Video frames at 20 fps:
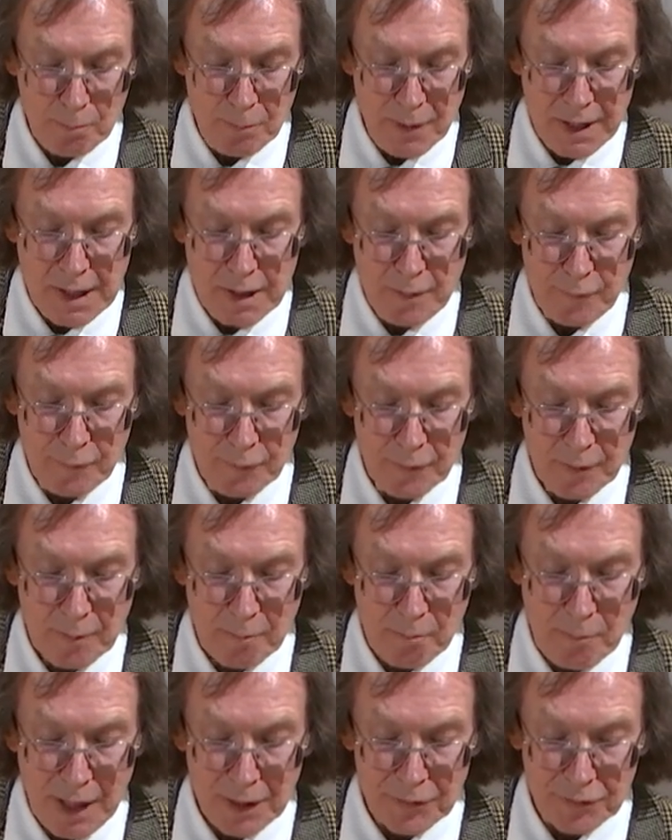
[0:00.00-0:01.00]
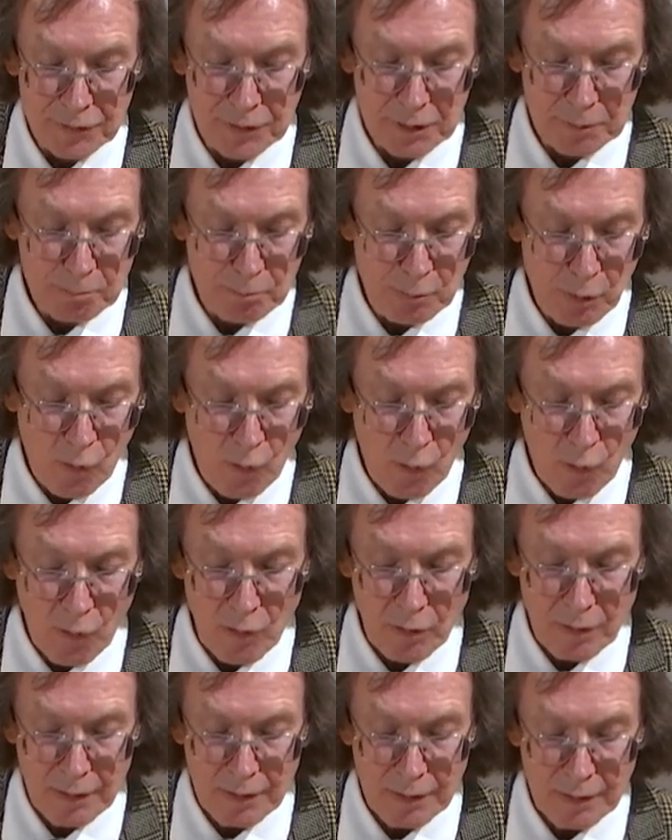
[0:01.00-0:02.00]
beef, mutton and
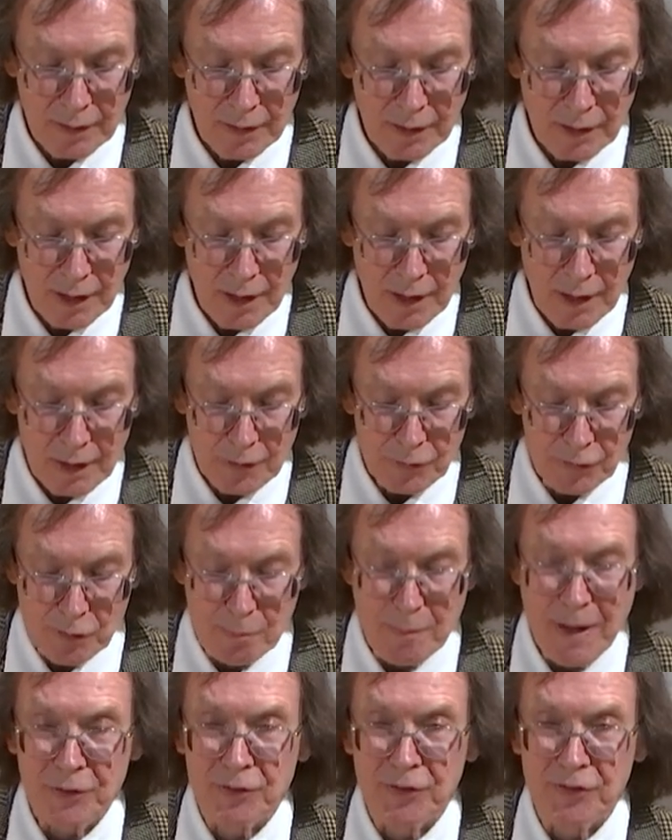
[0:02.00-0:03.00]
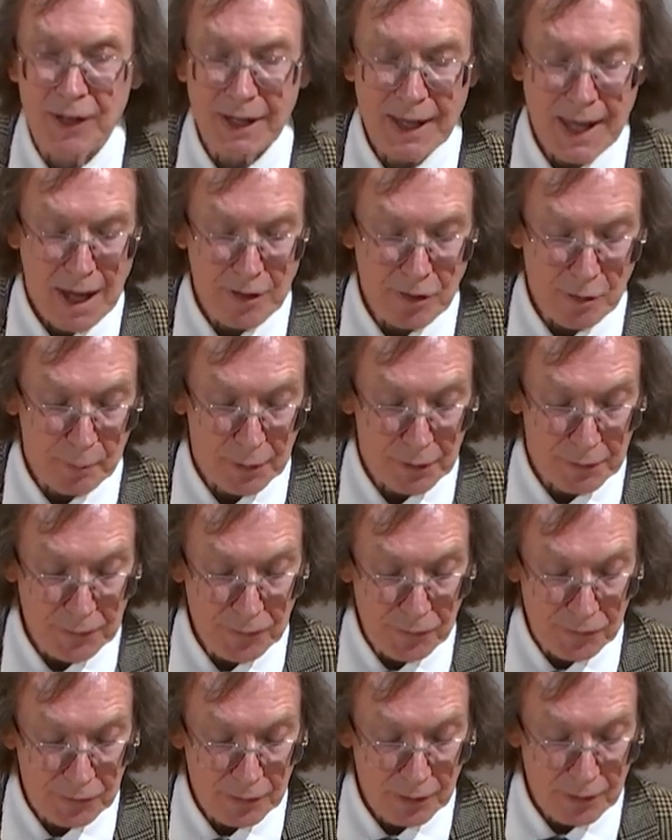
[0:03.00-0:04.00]
pork, domestic
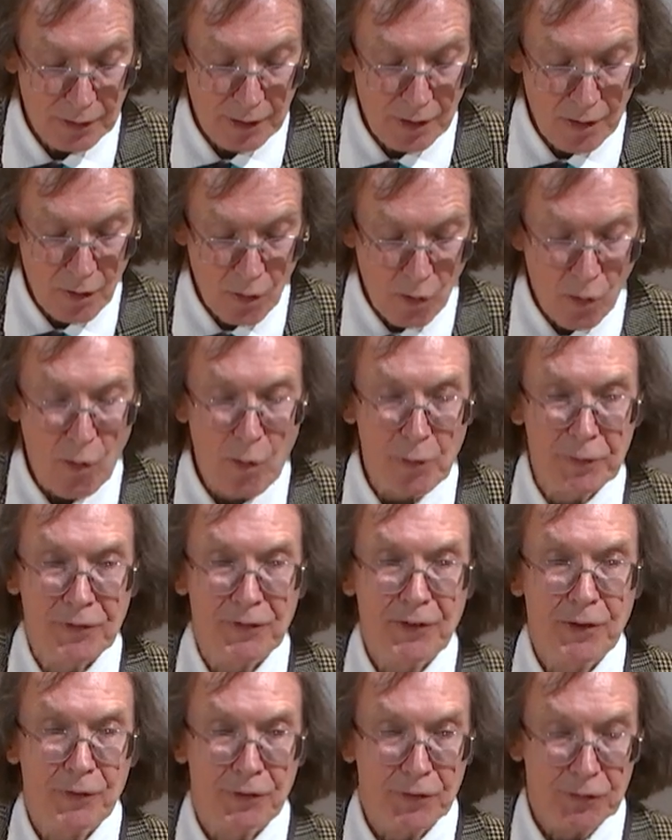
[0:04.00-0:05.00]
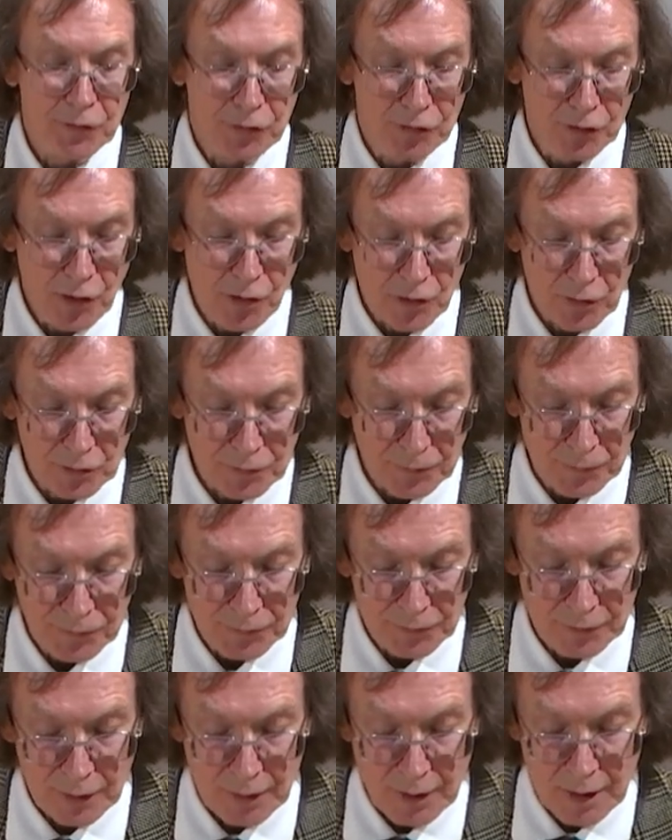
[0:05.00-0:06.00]
animals, horses and
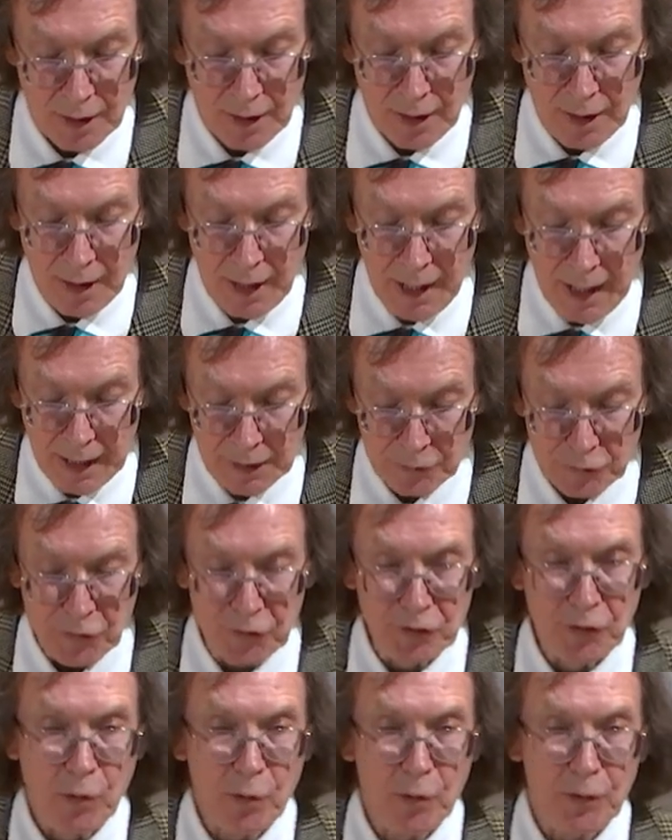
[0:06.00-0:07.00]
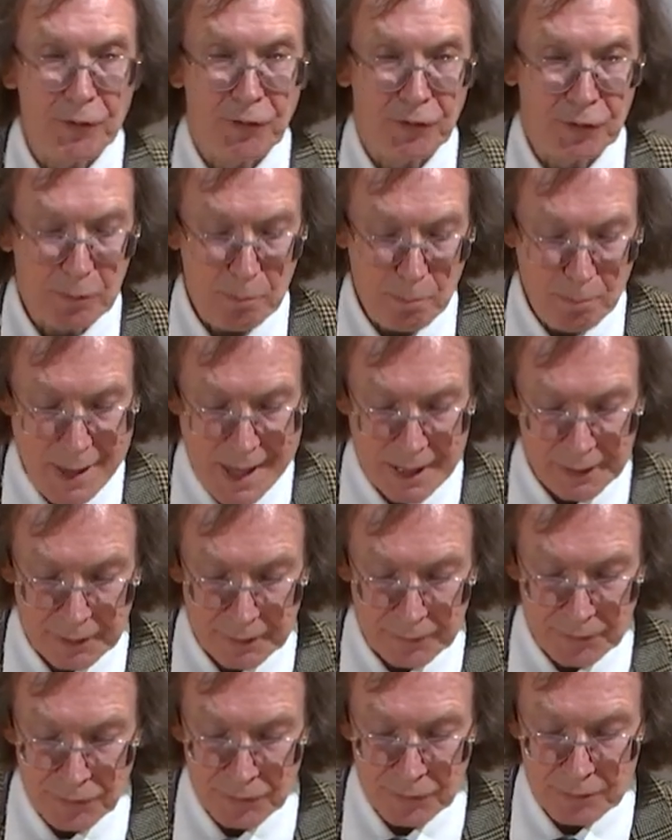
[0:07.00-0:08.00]
dogs, and swords and
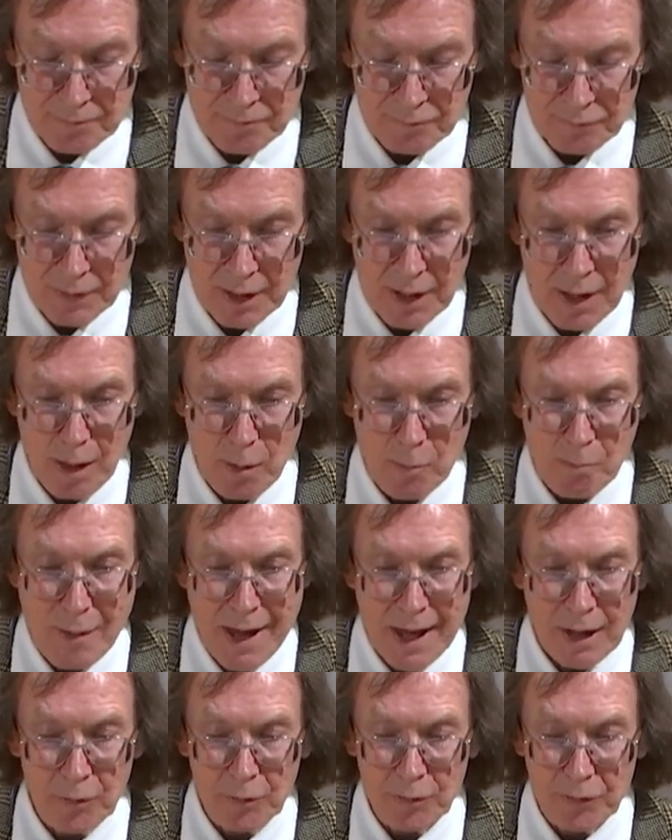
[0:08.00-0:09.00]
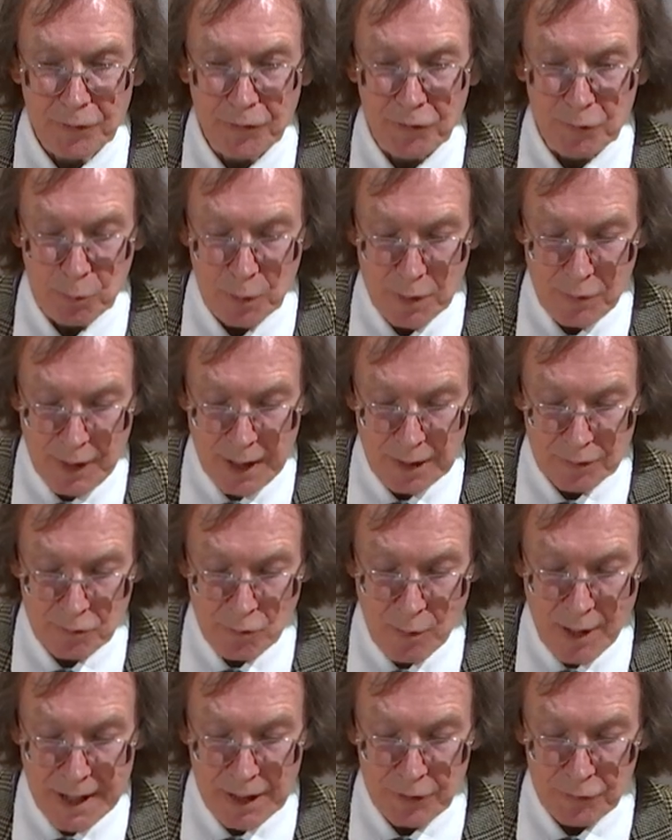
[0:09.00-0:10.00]
belts. Mounds were
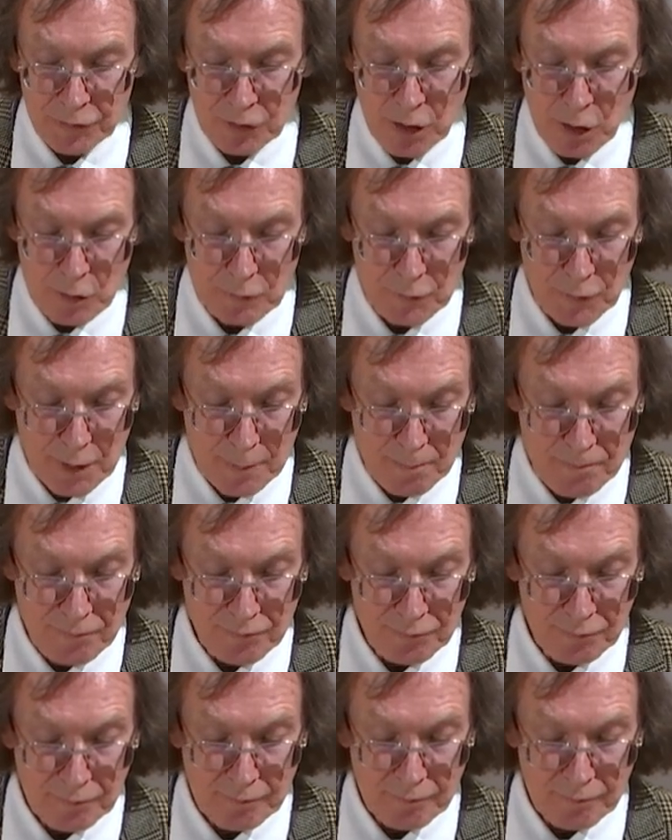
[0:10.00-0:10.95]
then raised over them.